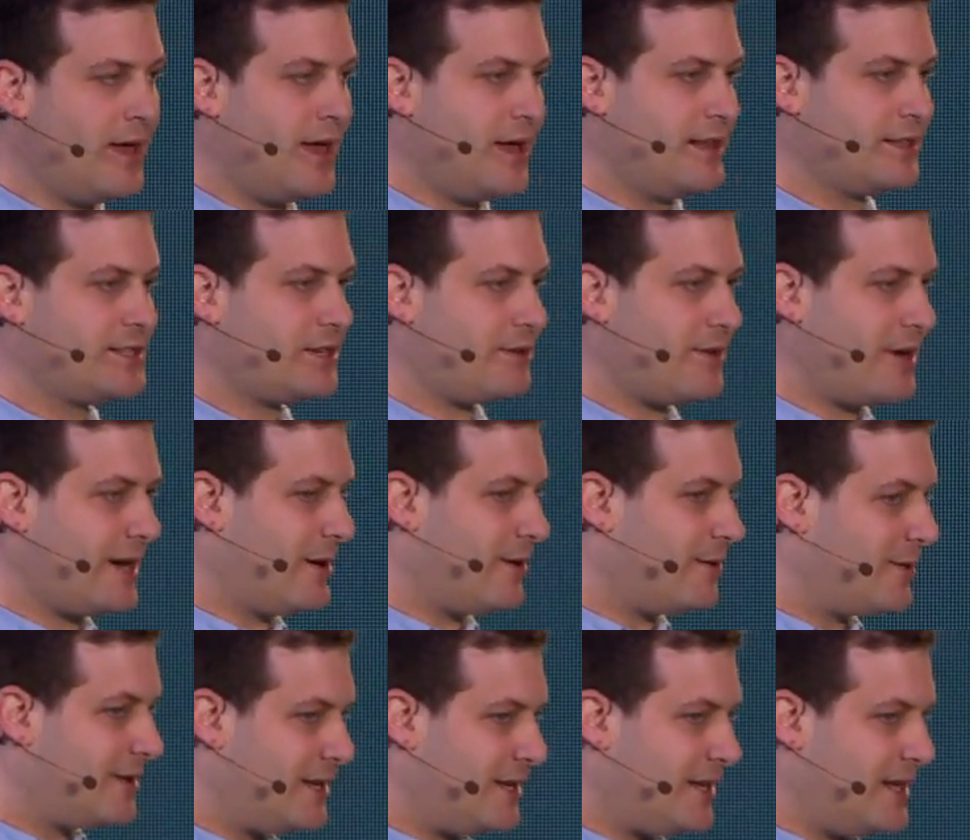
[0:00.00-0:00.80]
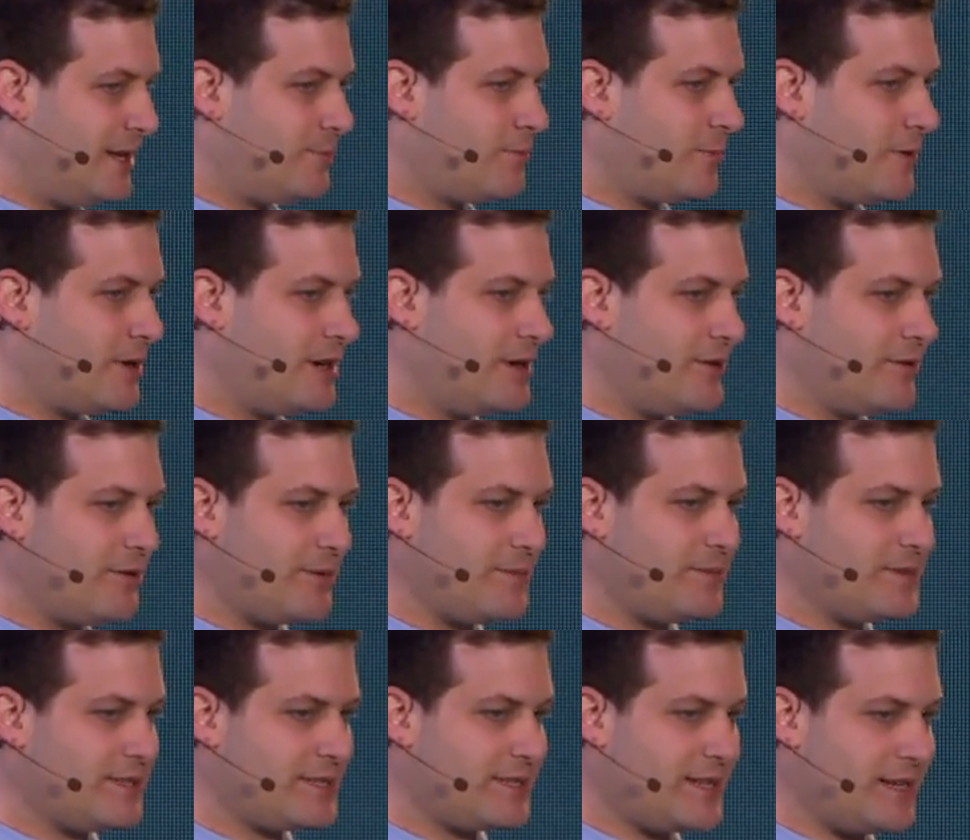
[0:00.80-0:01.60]
And so I only need one
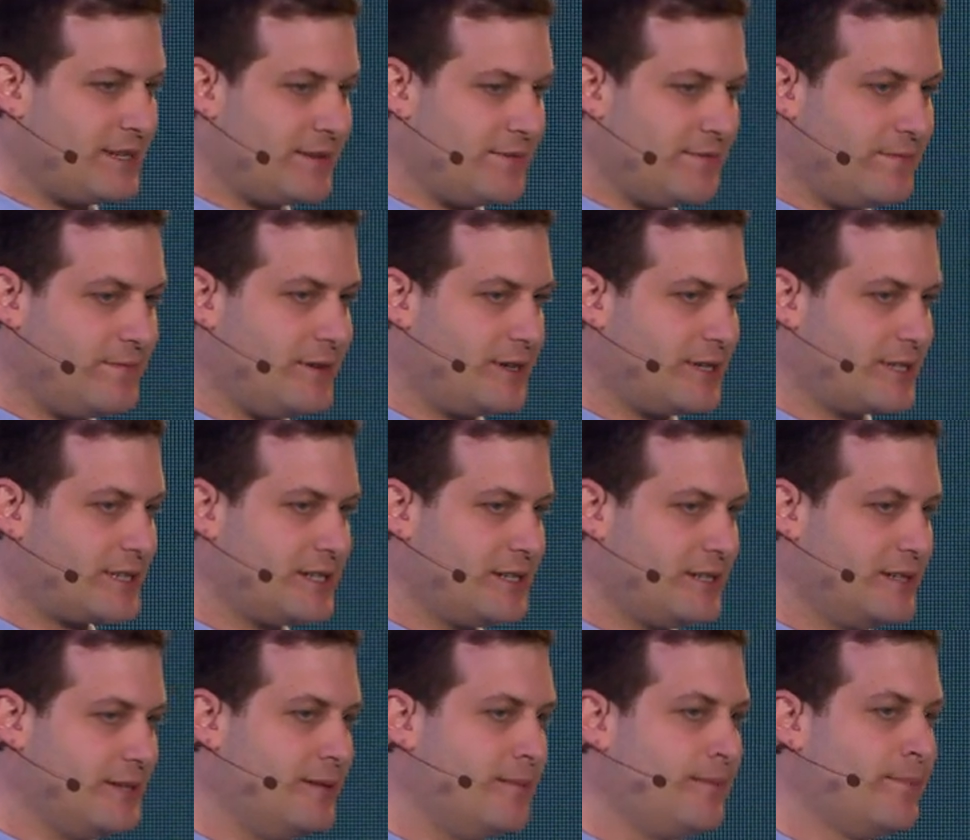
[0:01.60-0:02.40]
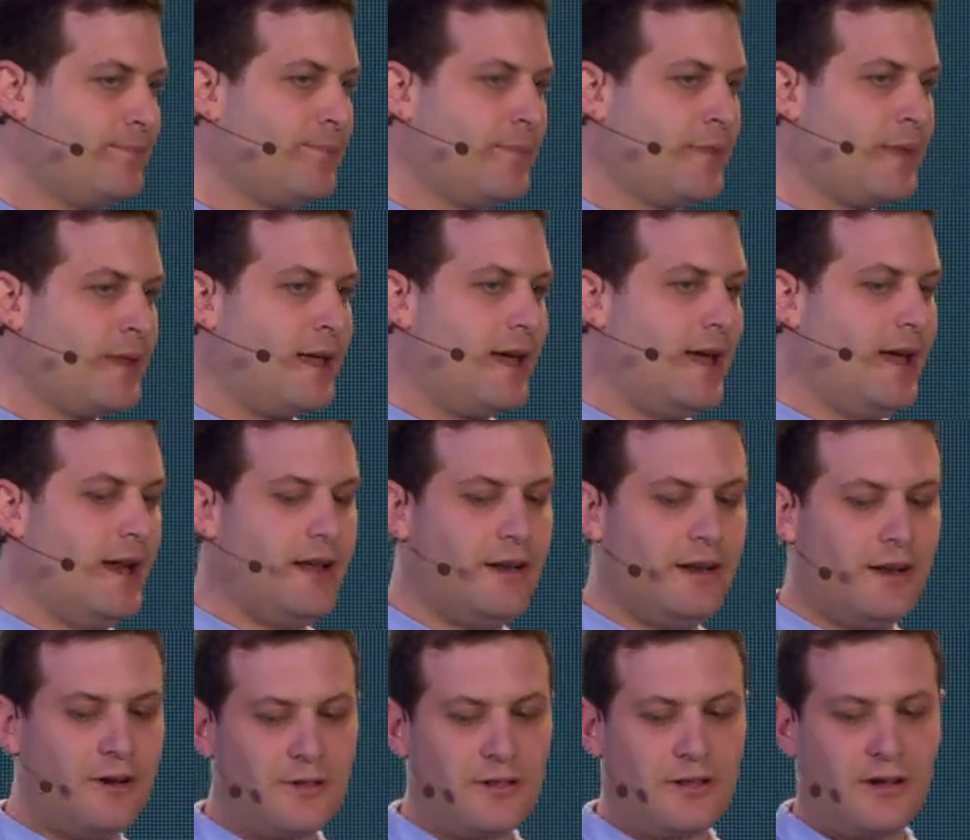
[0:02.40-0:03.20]
normalization function, and
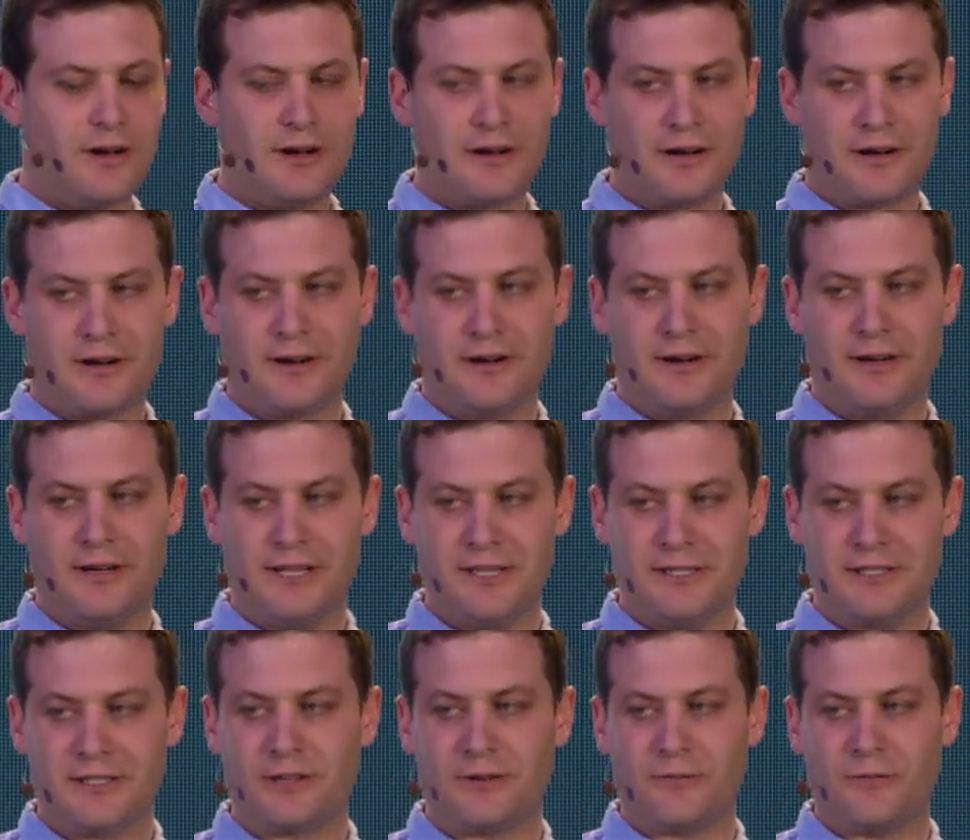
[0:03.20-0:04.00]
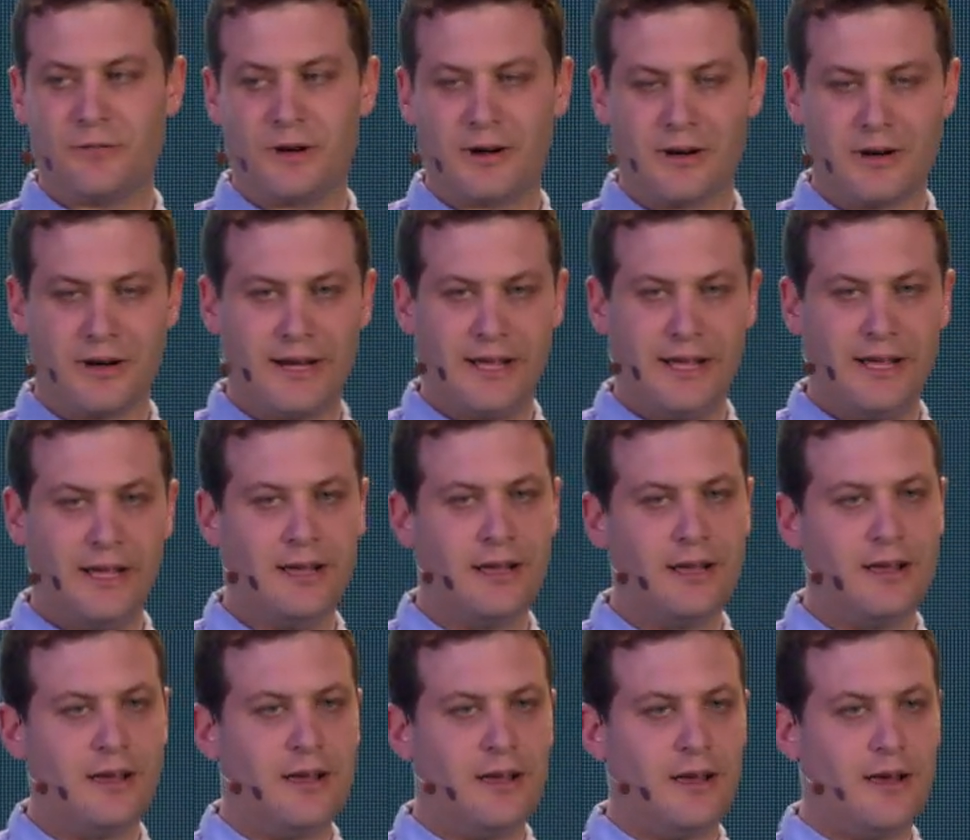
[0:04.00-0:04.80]
I no longer need to
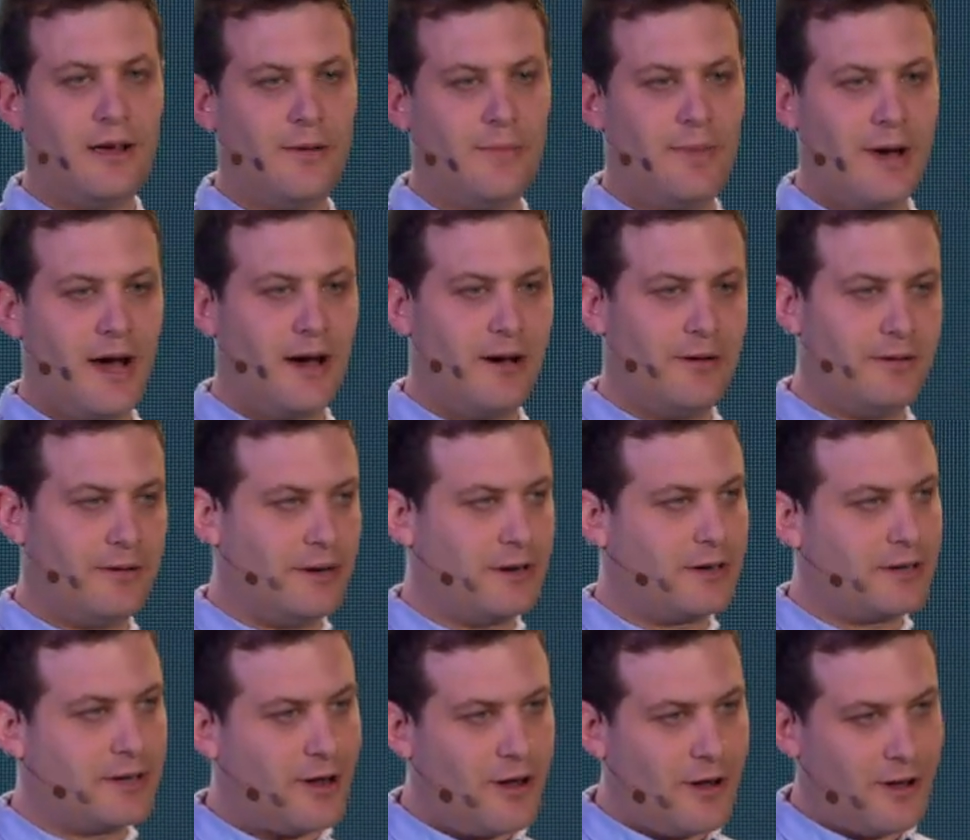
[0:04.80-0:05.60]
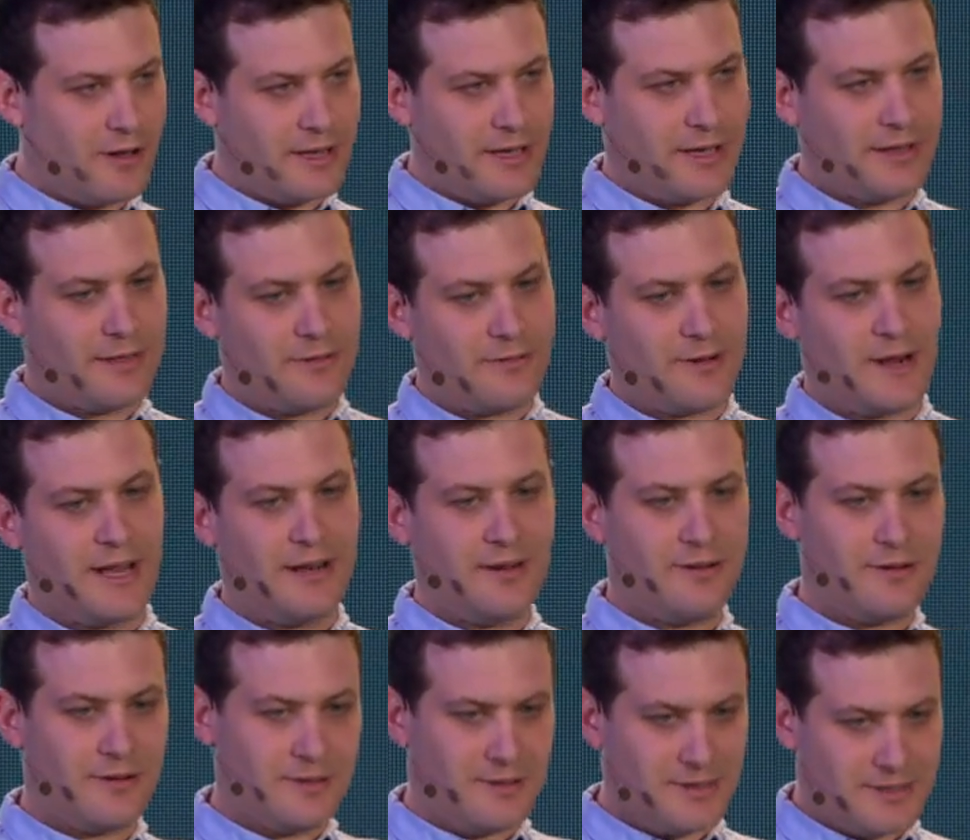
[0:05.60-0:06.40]
worry about calling the
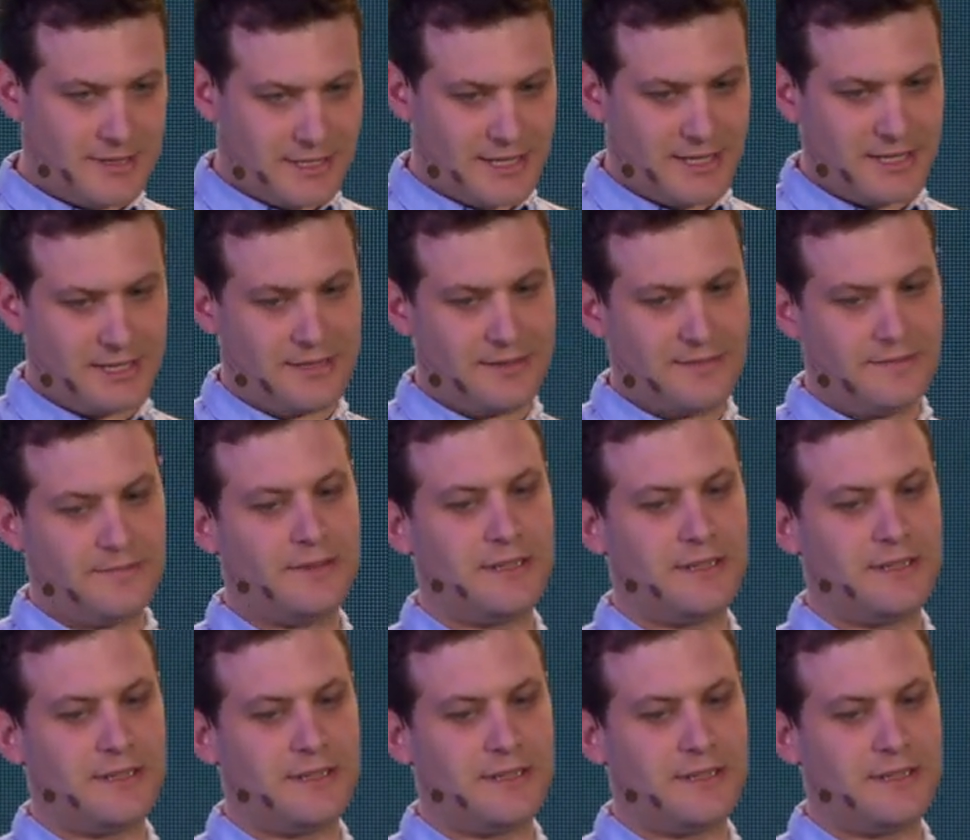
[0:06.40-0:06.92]
right normalization